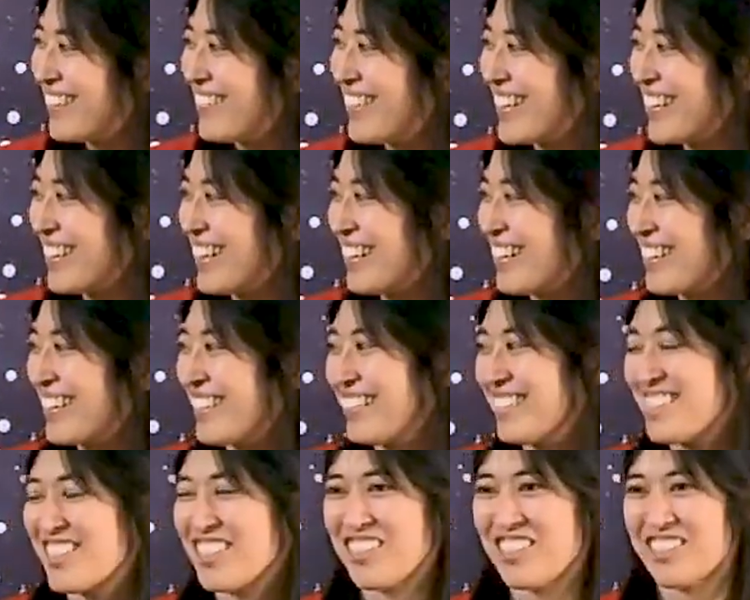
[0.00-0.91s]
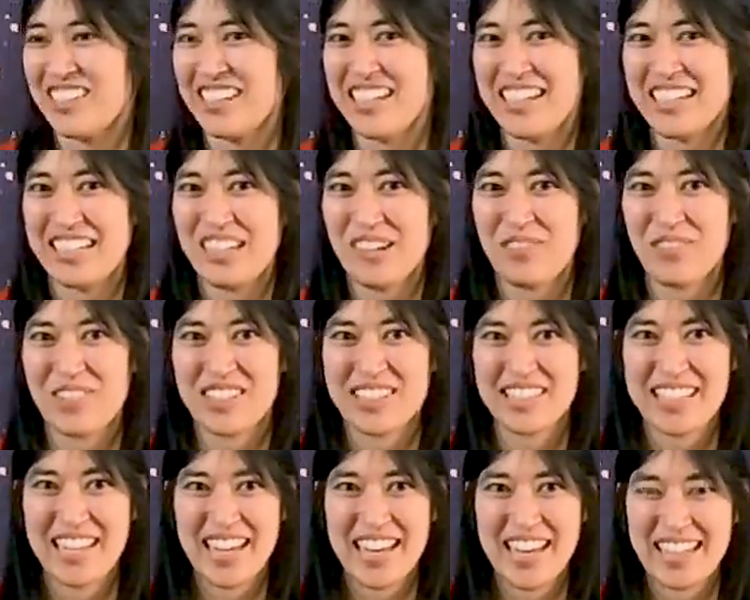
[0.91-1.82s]
Well, there goes train number
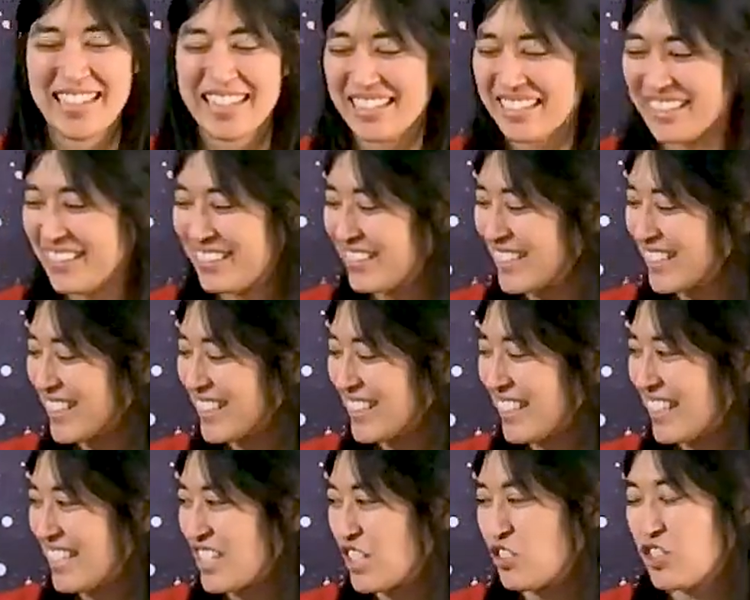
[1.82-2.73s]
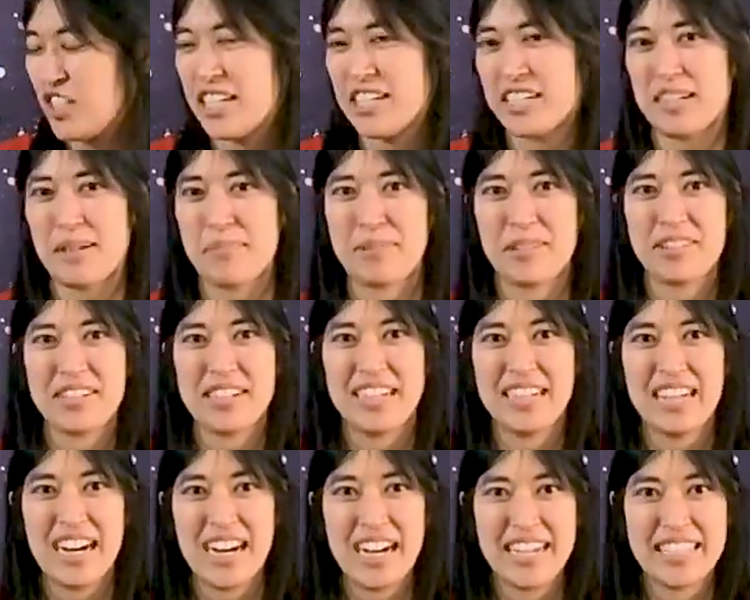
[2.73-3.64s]
10, and it looks like train number
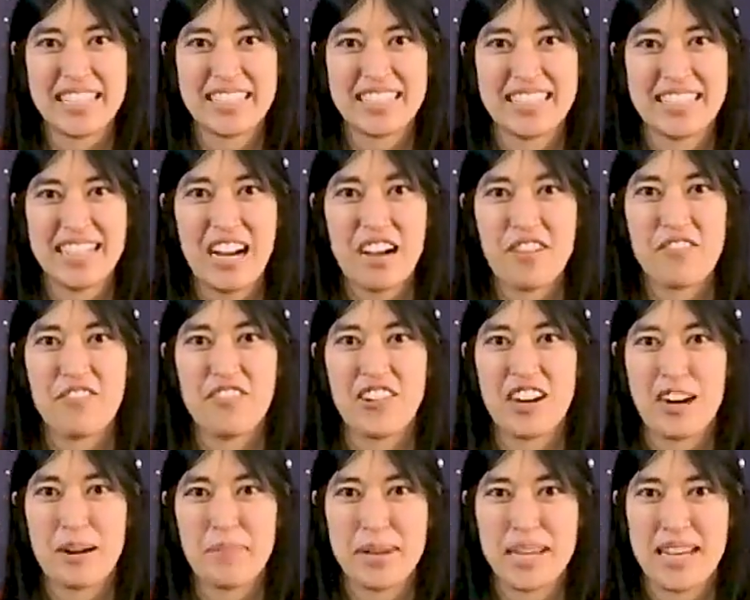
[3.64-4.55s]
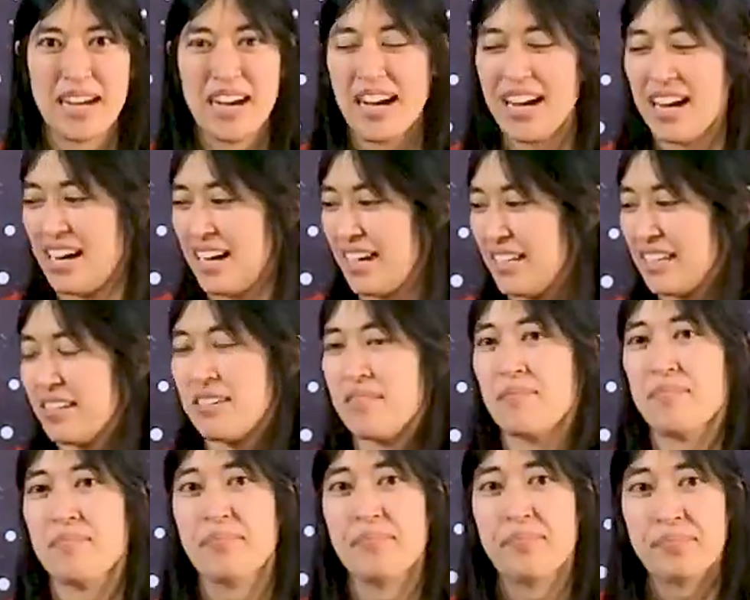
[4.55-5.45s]
9 is not far behind.
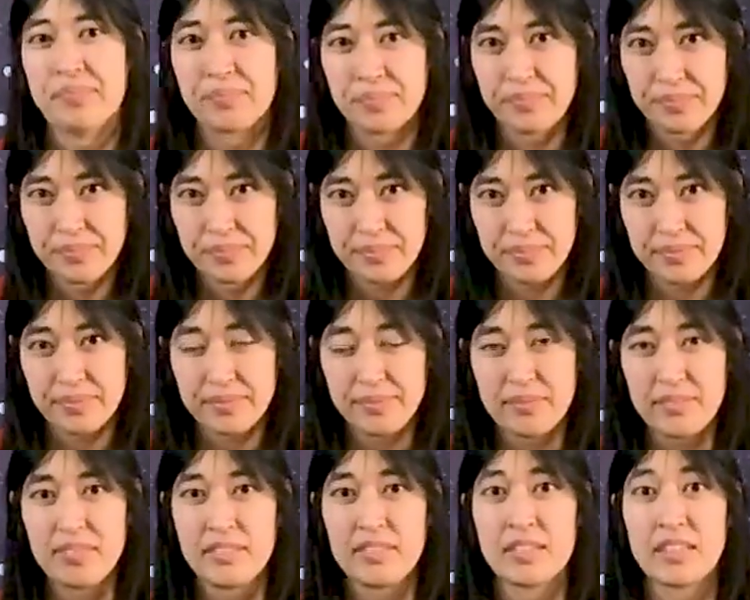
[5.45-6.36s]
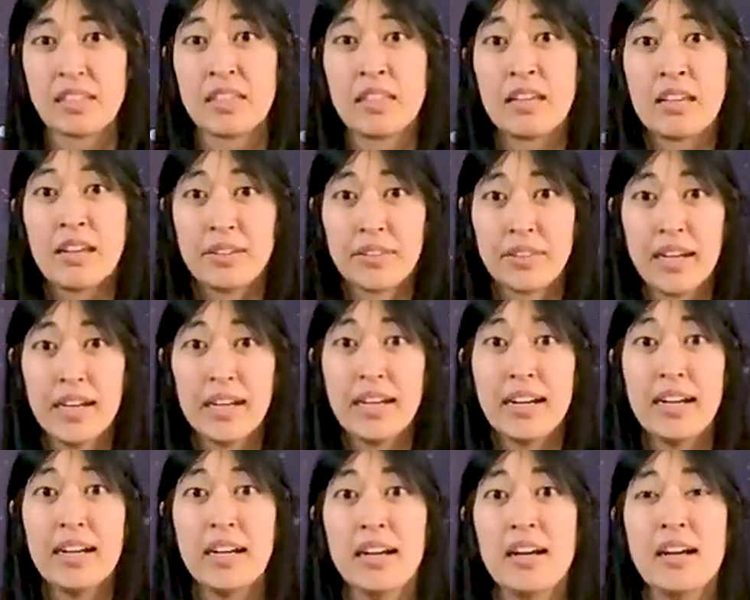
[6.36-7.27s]

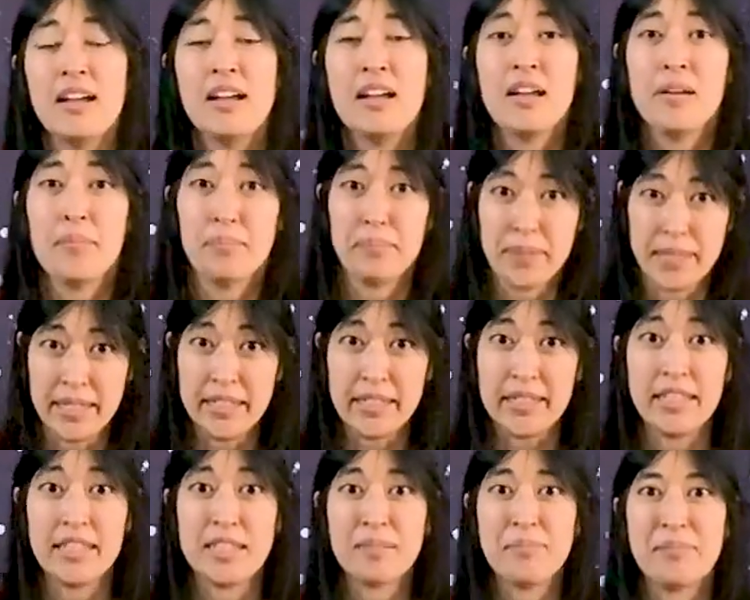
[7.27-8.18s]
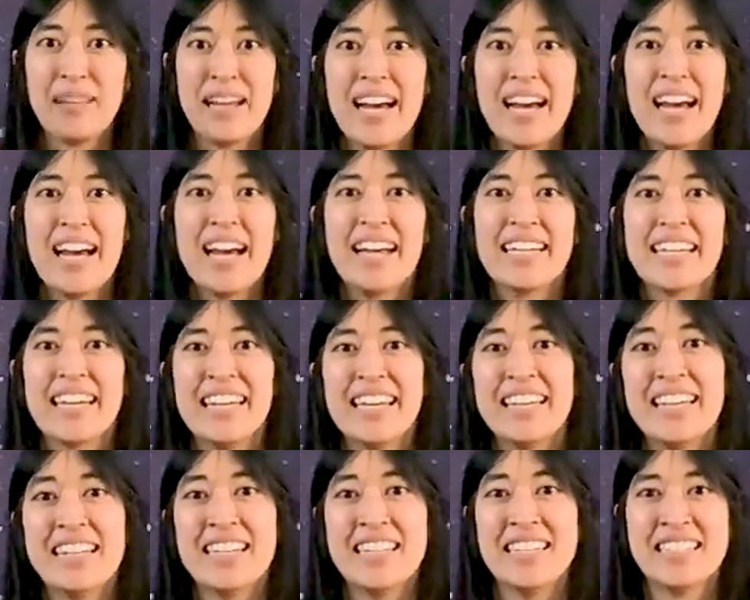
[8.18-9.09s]
The big black
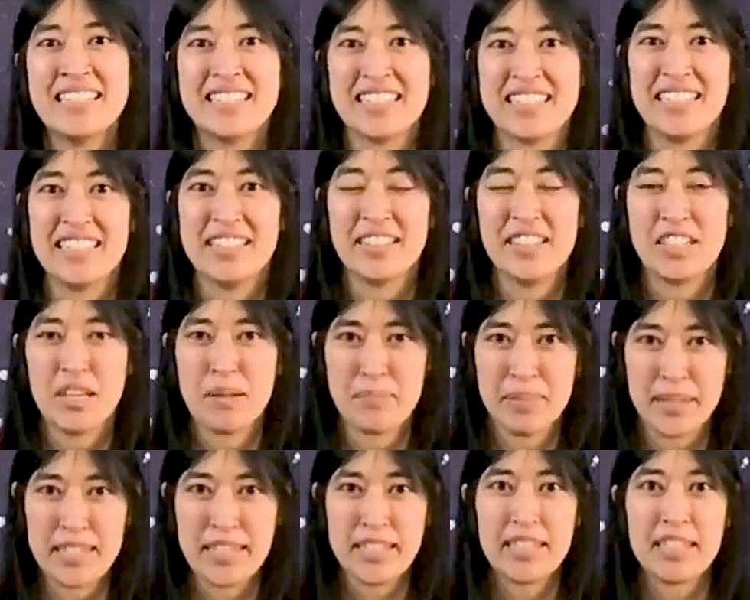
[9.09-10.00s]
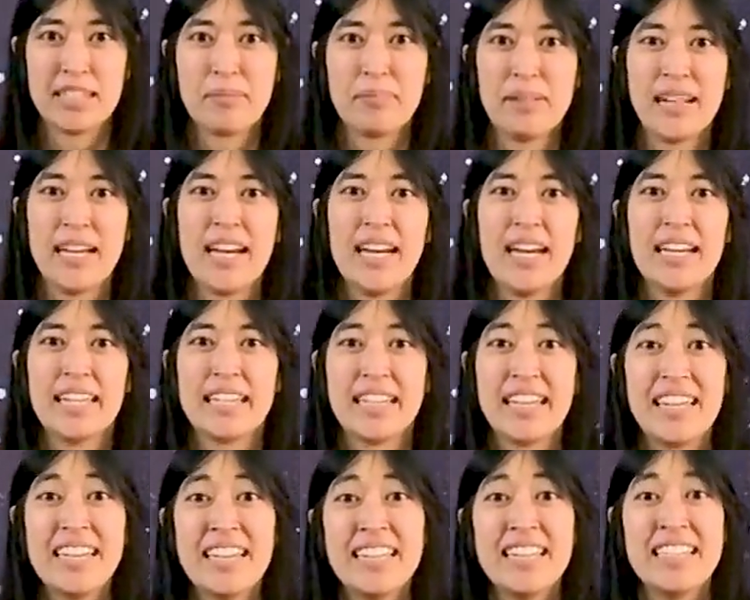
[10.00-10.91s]
engine, the big black
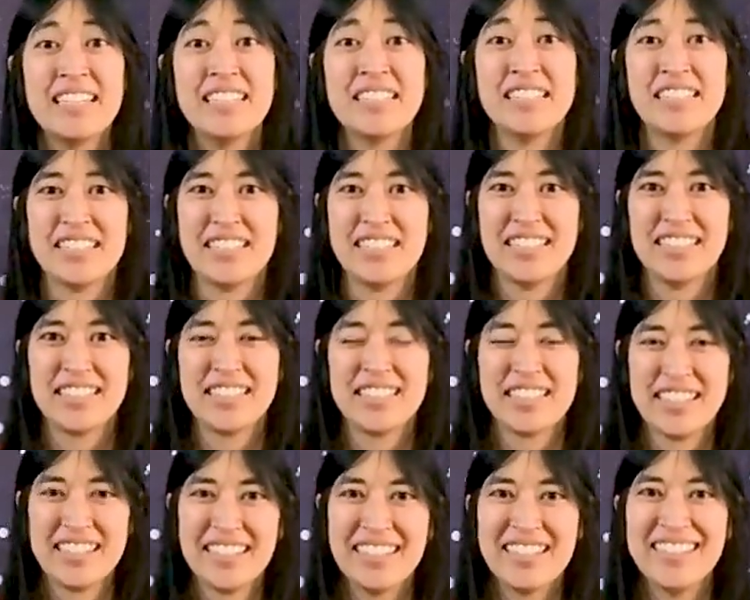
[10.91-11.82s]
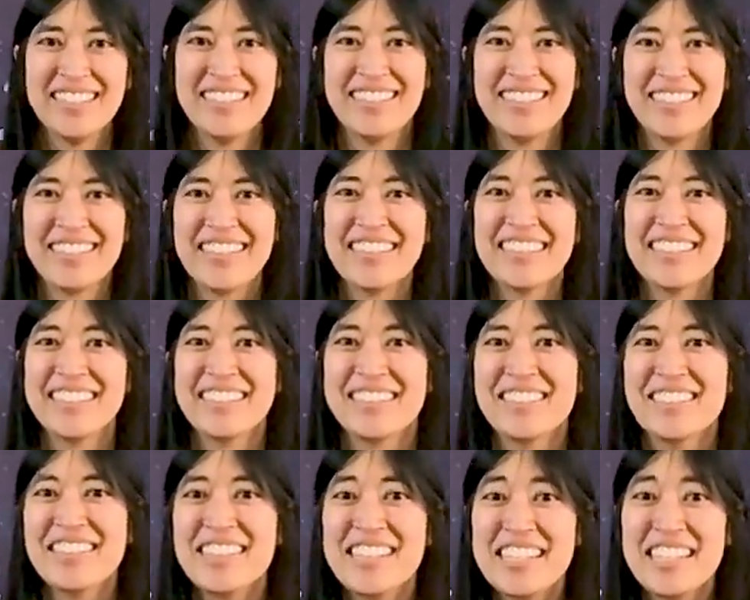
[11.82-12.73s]
engine, see all the
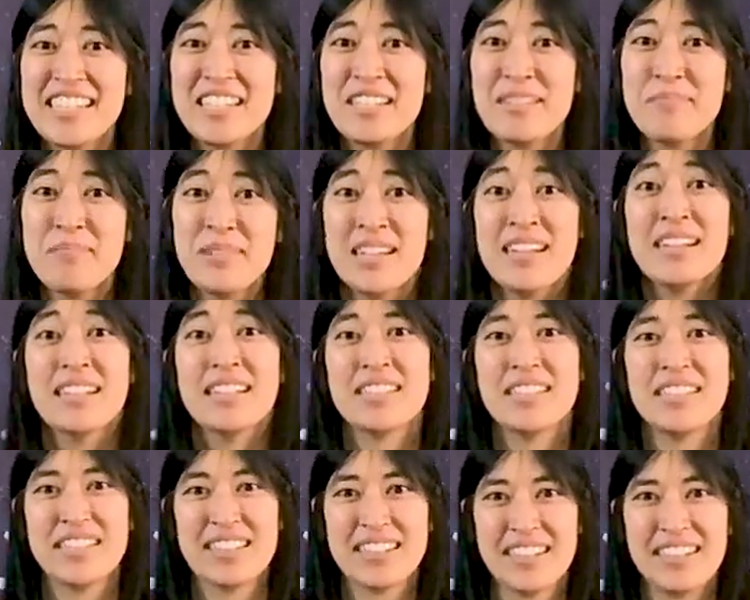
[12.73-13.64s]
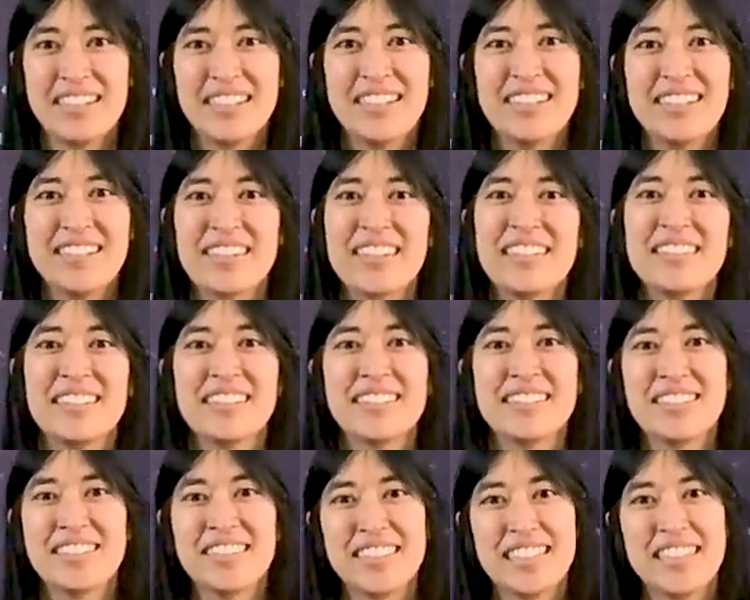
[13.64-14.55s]
steam, see all
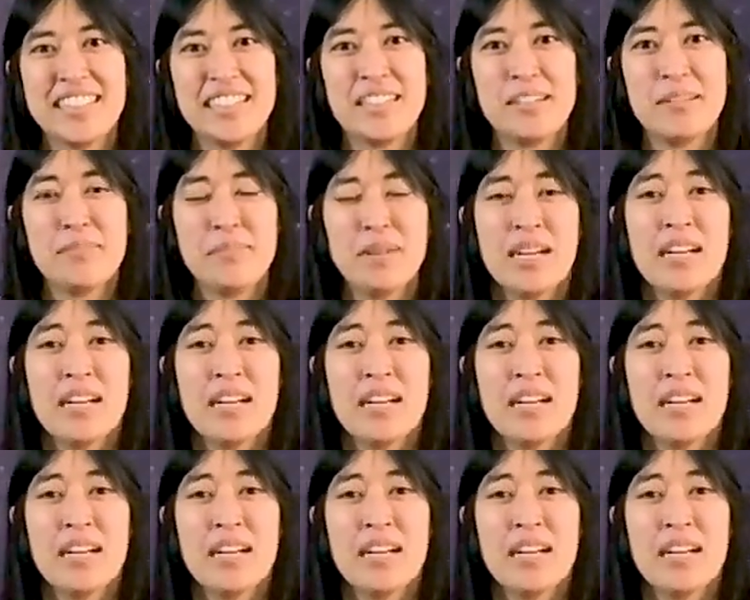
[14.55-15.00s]
the steam.